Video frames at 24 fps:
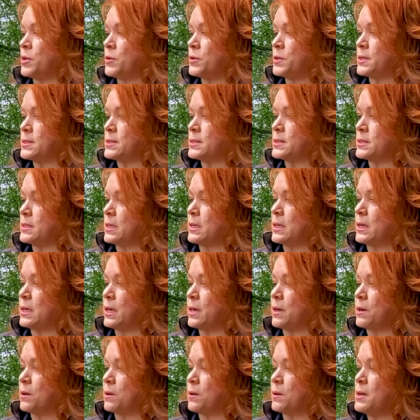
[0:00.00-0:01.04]
you can see
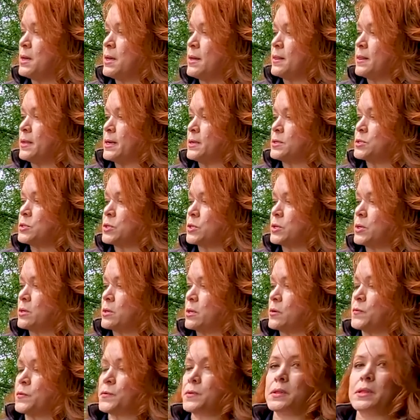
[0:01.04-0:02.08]
here that I started
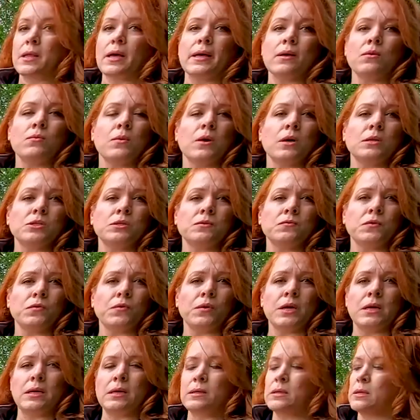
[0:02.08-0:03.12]
off with a light wash of
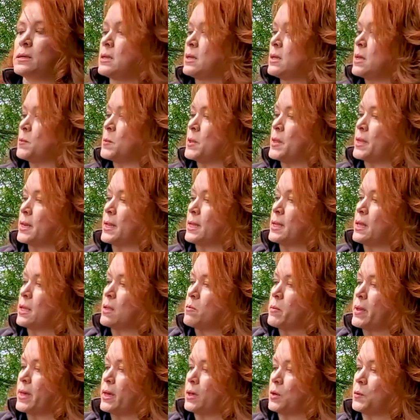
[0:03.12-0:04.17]
green, but then I
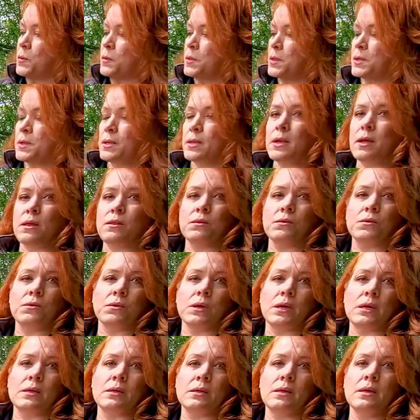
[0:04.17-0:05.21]
came back with another
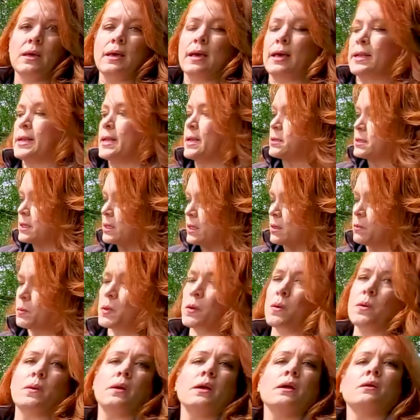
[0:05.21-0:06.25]
green. And I'll keep
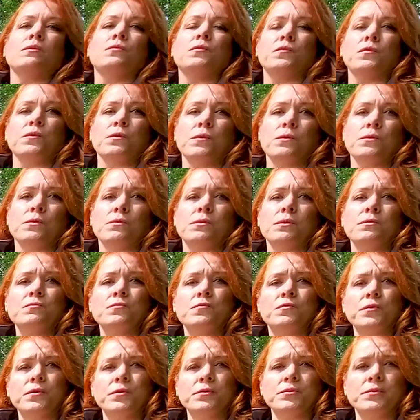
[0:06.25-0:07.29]
going further and
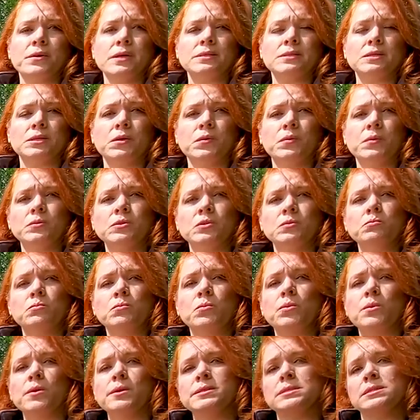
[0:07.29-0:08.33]
further as I go into
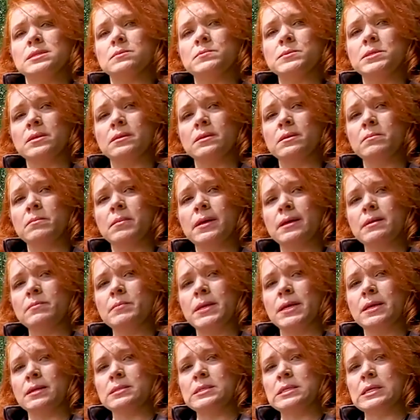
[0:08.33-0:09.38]
more detail in my
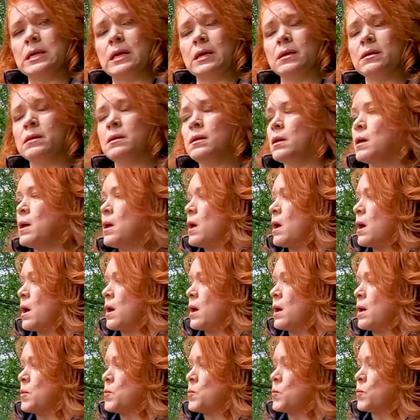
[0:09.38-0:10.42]
painting
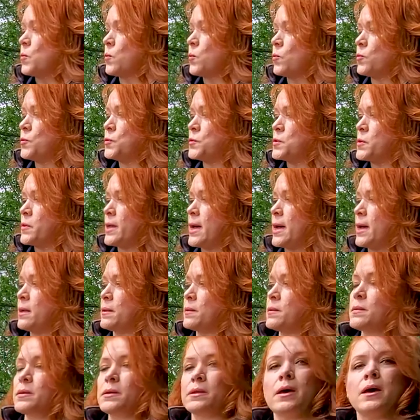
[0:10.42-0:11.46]
um, so that
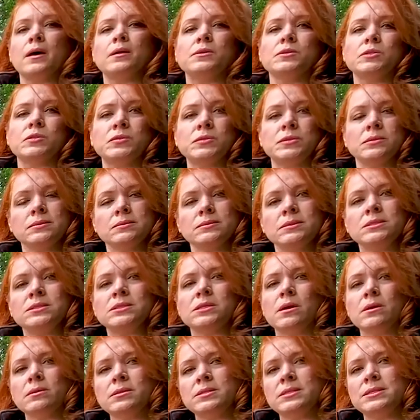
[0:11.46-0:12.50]
the colors
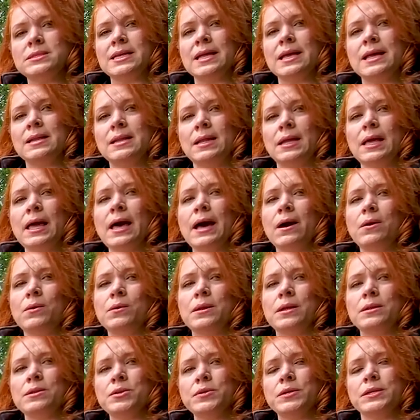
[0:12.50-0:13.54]
start standing out
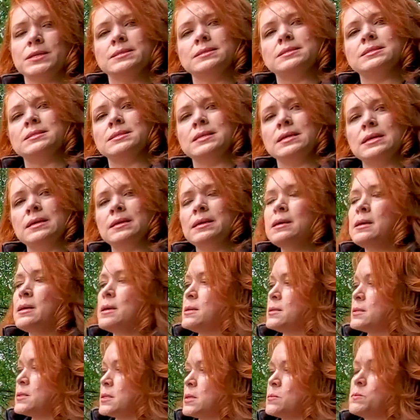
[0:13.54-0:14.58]
and you can see
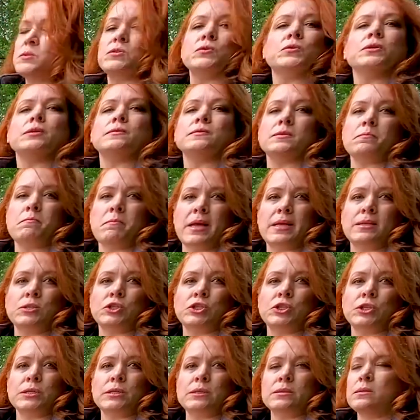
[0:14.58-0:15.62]
some sort of
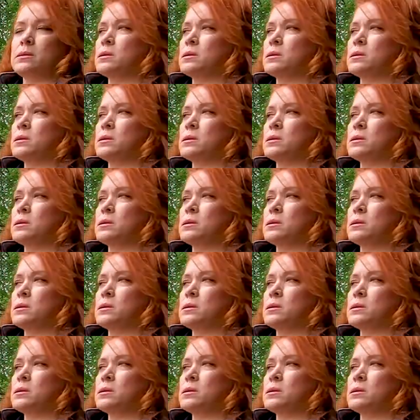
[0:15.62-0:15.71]
dimension.